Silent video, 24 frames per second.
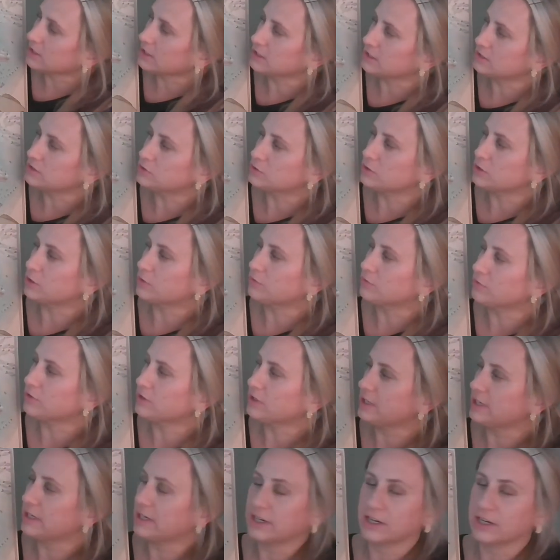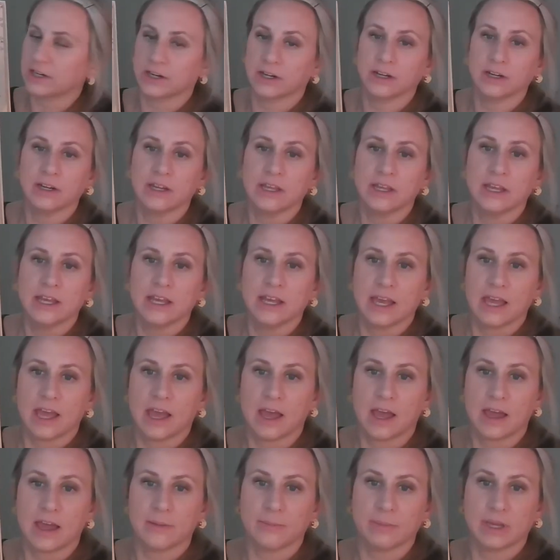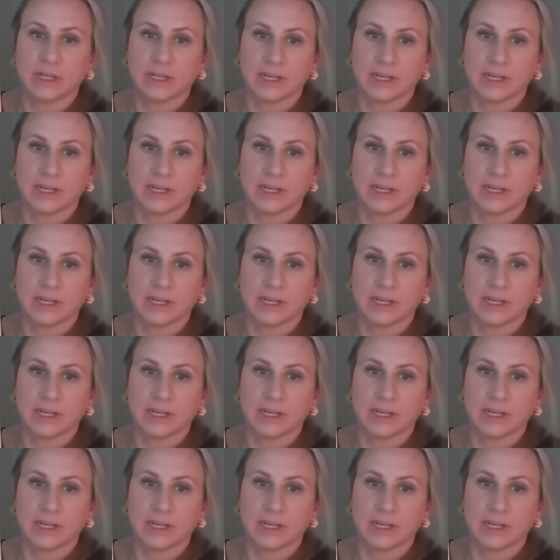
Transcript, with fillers: country over here um,